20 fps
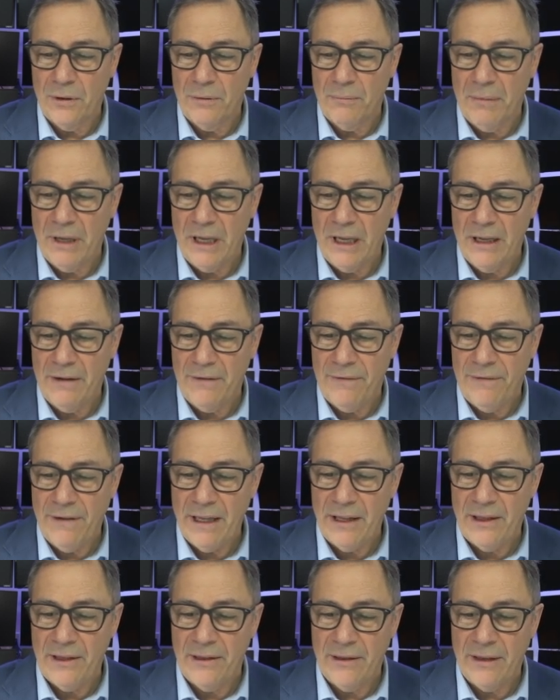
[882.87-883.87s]
May
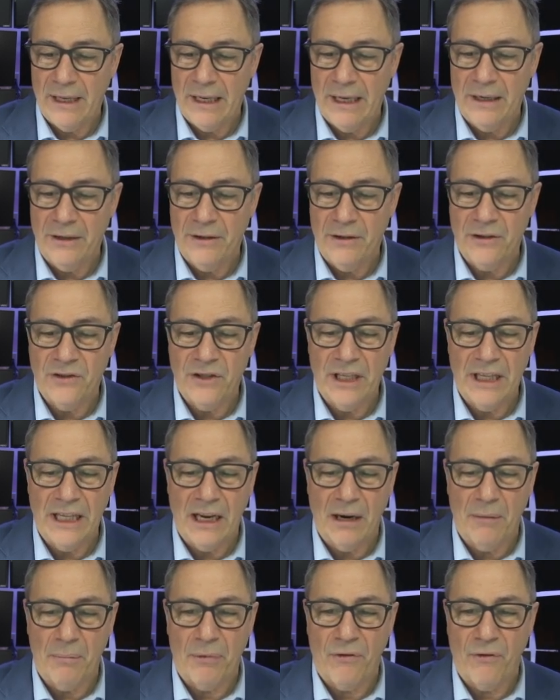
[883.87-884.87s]
5th, and you can see the
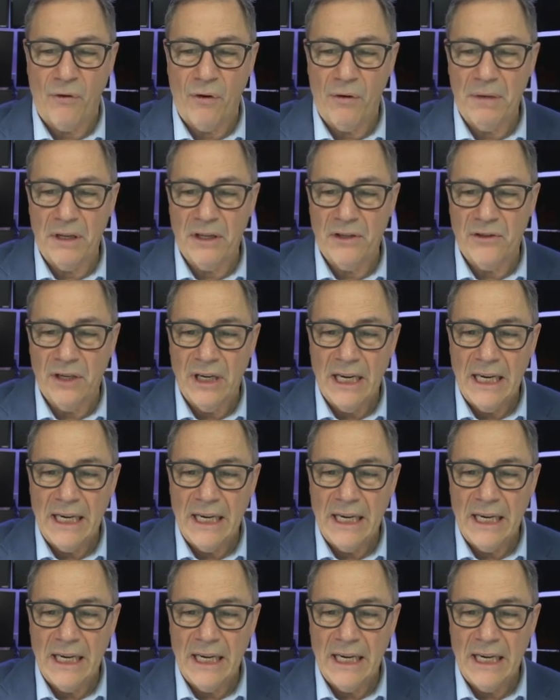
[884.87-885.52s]
outperformance.